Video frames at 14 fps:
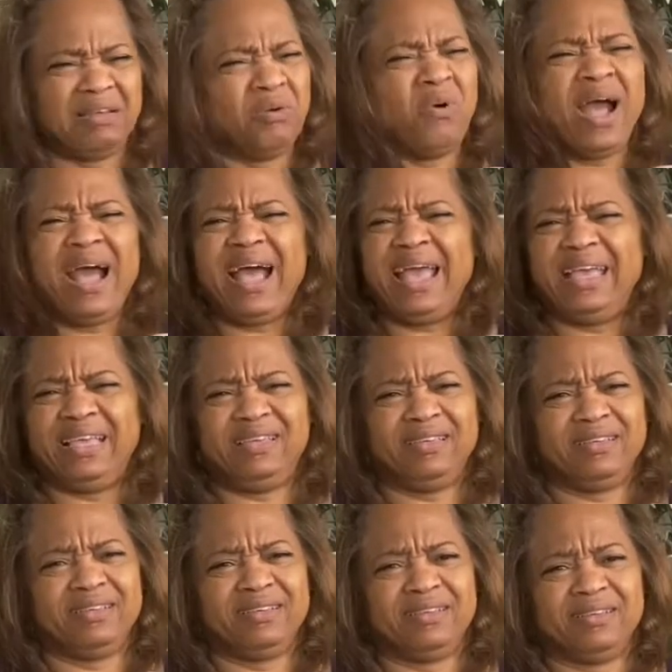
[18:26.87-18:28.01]
Why?
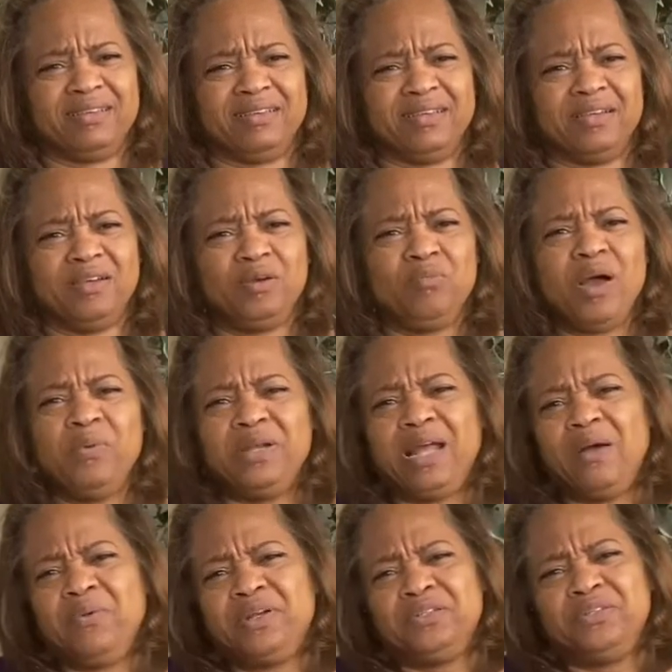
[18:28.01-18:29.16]
Why would I
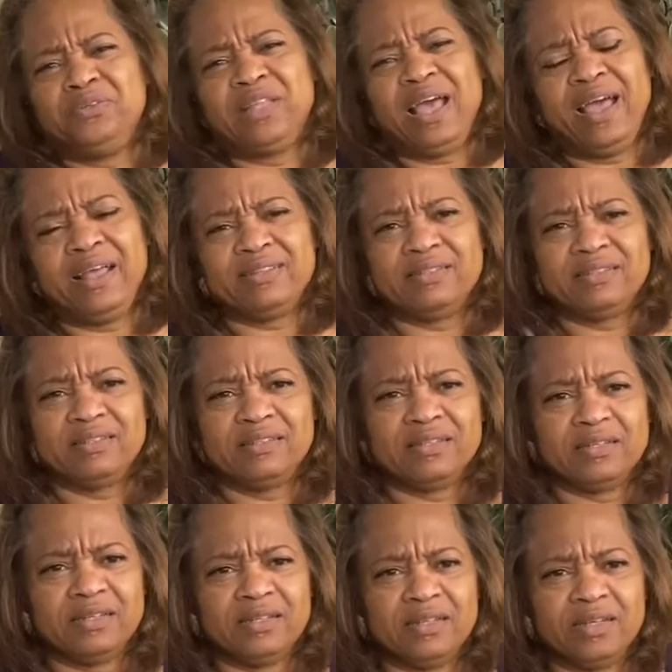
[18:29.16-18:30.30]
want to do that?
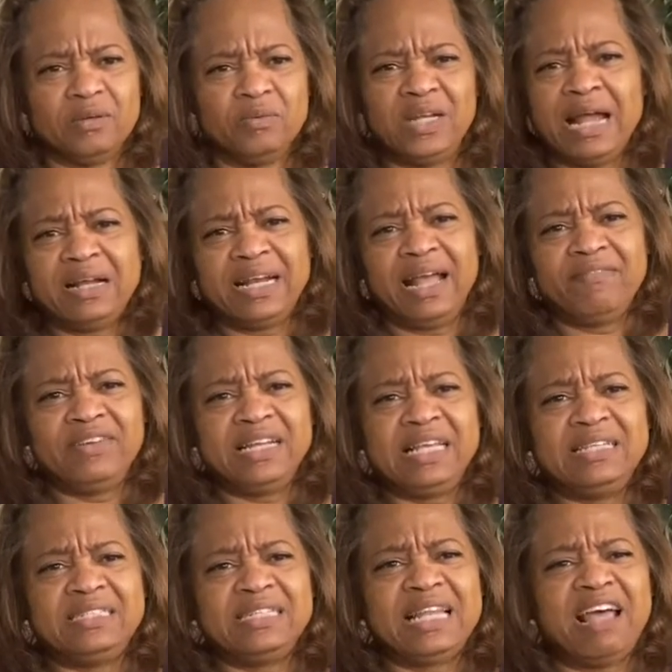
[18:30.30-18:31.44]
When I could have an
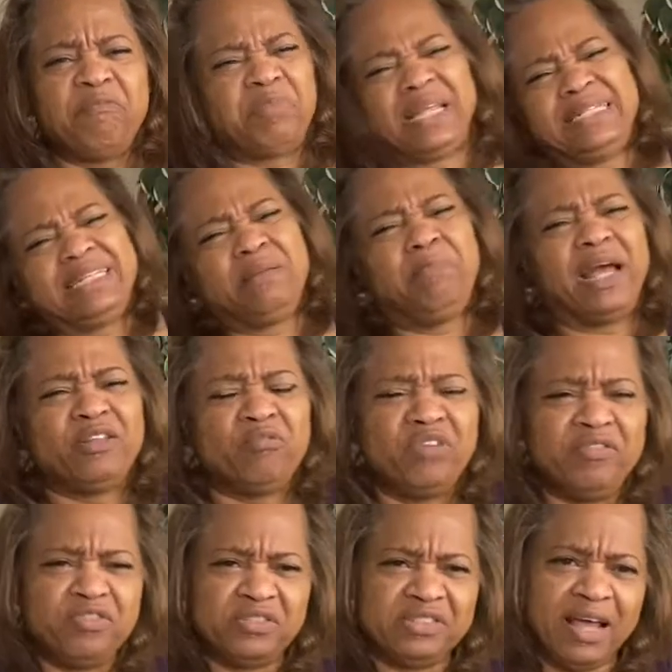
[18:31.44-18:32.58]
easy life planted by the
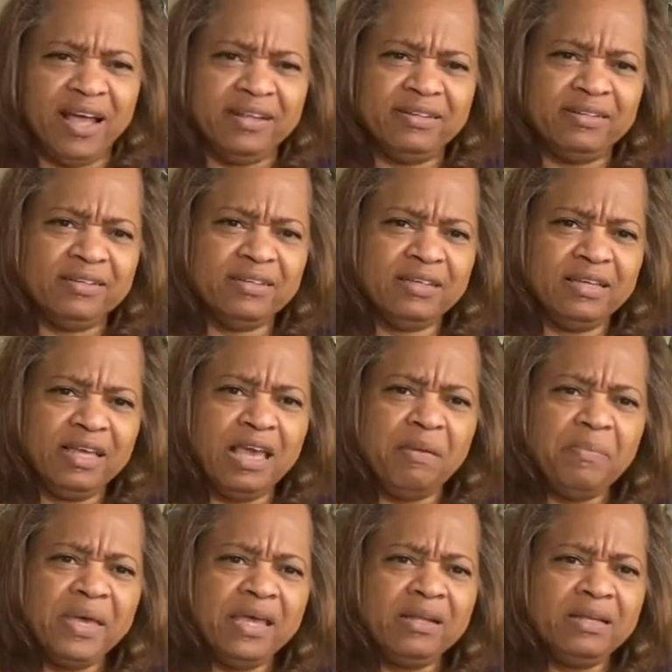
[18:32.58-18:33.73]
riverside.
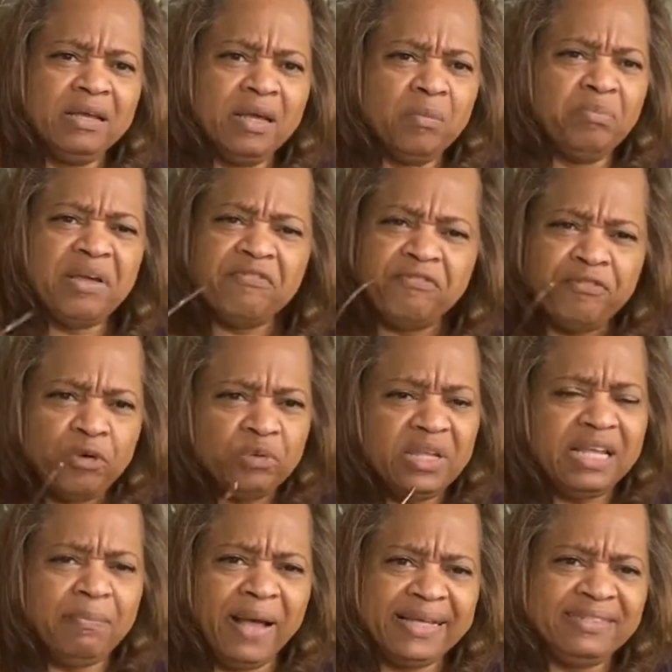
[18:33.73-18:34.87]
Amen. Bring fruit
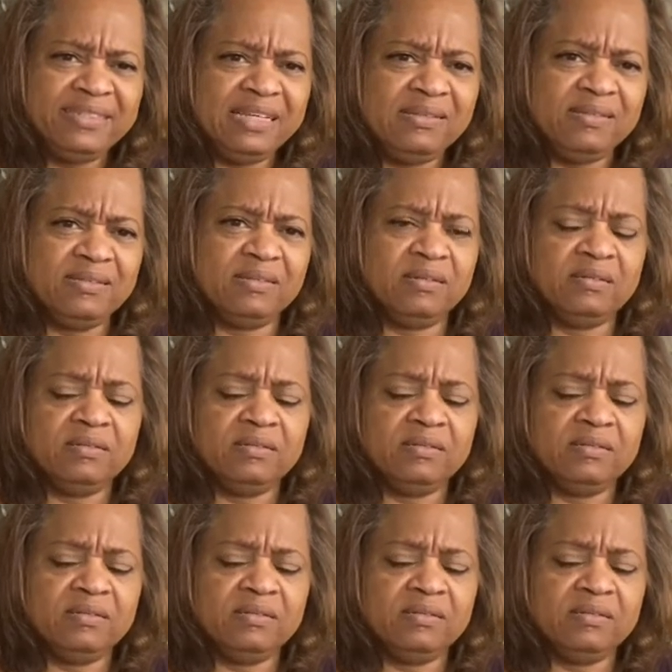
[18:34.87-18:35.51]
in my season.